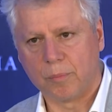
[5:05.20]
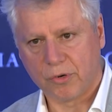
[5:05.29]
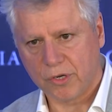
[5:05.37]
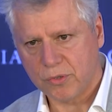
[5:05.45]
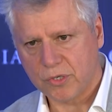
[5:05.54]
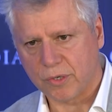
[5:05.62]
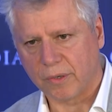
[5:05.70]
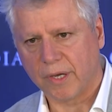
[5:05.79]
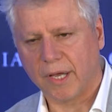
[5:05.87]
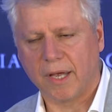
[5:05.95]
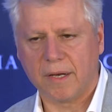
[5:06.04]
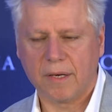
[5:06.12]
producer?
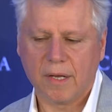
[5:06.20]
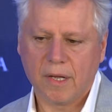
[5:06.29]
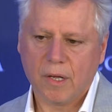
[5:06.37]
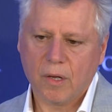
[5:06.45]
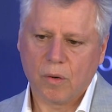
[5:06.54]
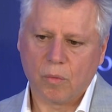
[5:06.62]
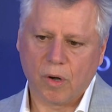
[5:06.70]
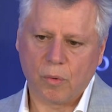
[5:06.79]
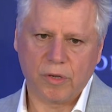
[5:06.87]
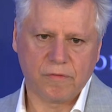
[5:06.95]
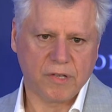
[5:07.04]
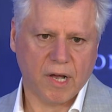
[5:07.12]
And what
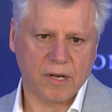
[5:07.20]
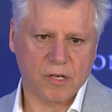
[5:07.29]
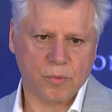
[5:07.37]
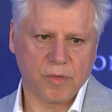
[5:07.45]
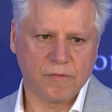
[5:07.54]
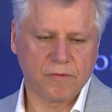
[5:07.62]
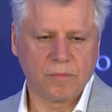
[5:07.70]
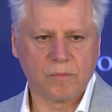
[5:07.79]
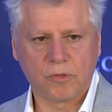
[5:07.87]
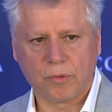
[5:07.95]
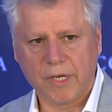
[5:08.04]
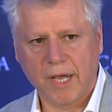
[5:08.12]
we've done is we've
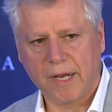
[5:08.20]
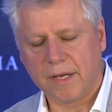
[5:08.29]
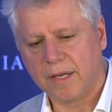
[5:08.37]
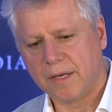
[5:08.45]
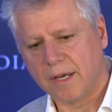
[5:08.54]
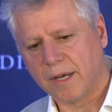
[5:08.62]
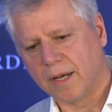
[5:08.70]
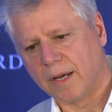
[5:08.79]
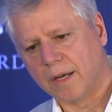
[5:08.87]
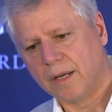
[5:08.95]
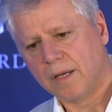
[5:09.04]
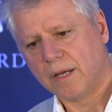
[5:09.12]
created
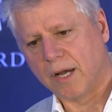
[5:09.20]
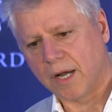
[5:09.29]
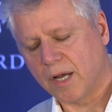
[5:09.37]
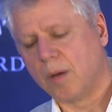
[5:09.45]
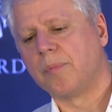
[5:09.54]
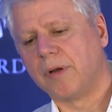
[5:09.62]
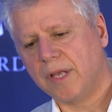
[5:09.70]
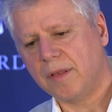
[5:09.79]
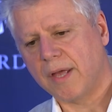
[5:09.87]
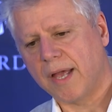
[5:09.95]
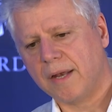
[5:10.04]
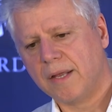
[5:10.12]
a a company
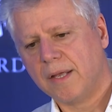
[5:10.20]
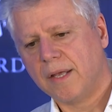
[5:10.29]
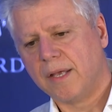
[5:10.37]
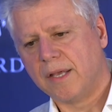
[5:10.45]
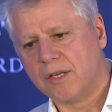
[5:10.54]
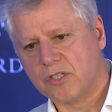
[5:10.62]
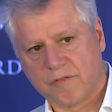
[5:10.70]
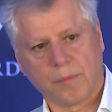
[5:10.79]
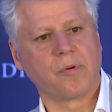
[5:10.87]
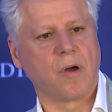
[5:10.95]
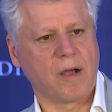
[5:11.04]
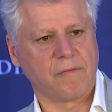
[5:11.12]
that is for
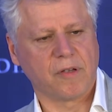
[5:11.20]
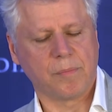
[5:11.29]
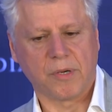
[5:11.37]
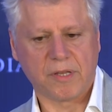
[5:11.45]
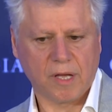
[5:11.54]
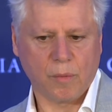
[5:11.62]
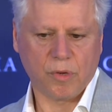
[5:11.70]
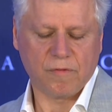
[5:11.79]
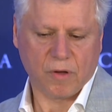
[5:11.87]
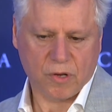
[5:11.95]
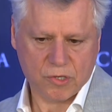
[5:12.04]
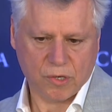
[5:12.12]
profit, but then we've
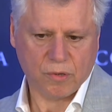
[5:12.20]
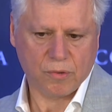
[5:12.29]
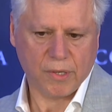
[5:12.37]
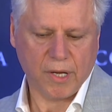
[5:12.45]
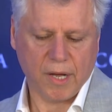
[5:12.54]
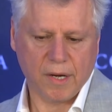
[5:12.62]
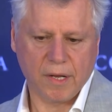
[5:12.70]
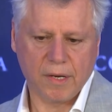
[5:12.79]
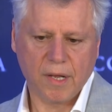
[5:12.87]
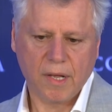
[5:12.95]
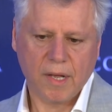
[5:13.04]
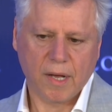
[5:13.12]
also
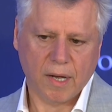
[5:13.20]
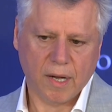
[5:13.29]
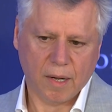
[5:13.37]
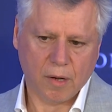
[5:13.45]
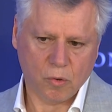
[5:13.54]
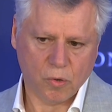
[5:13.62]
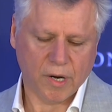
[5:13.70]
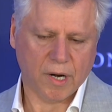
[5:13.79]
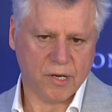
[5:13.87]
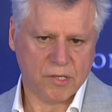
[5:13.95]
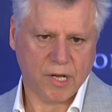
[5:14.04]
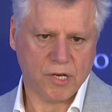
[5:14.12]
created
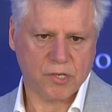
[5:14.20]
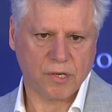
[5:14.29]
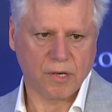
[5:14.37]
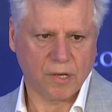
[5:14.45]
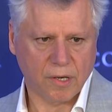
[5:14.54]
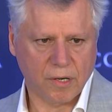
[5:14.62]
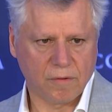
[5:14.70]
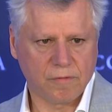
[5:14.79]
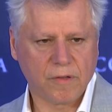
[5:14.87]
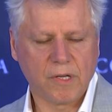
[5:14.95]
organization of